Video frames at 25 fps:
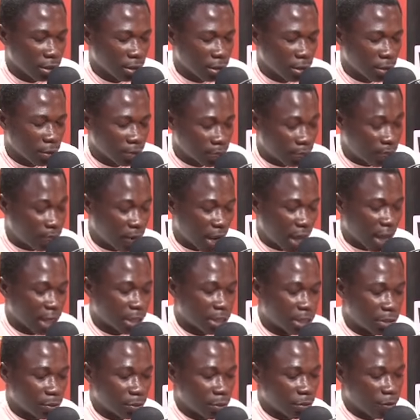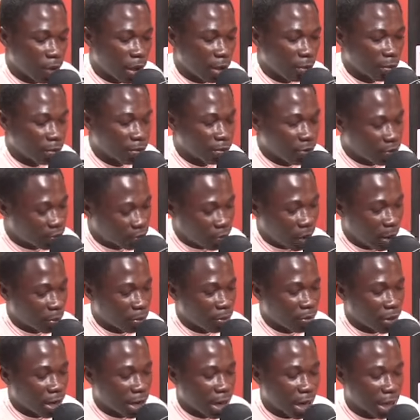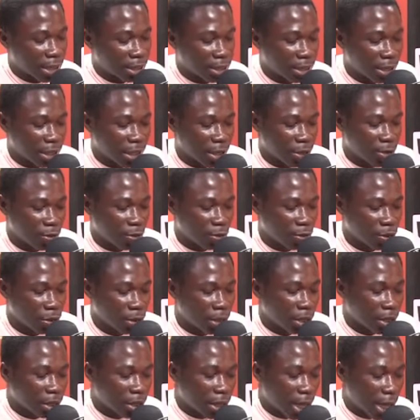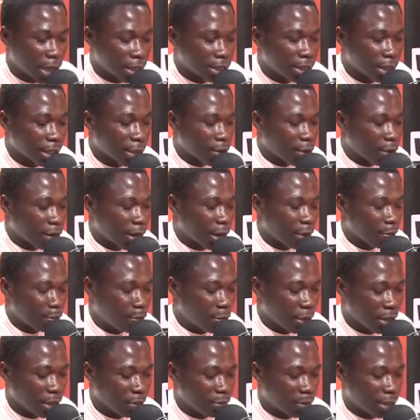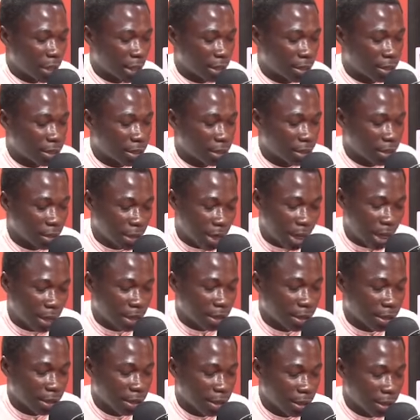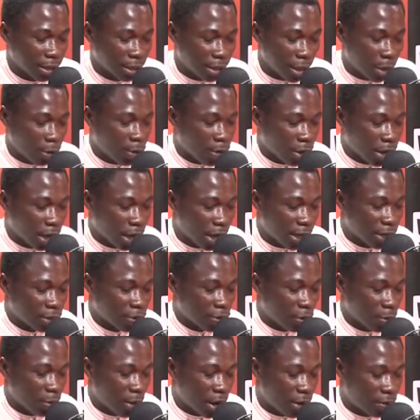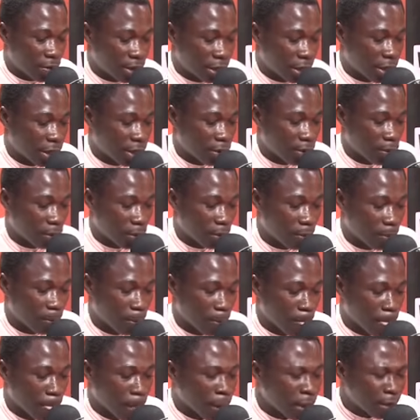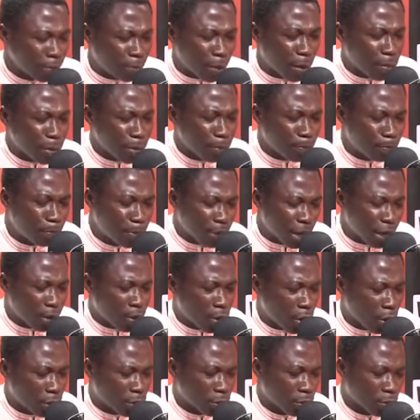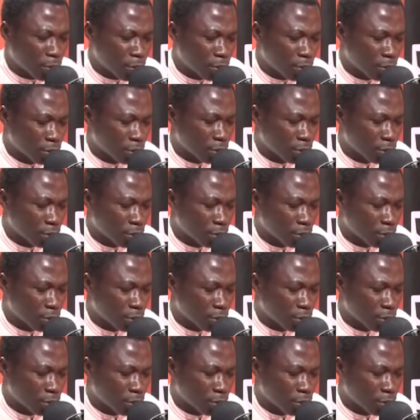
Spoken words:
flash bi wa me fam realize ye no na I say your campaign bi ase like yakola ndi wo my kingdom the probably bre o no mu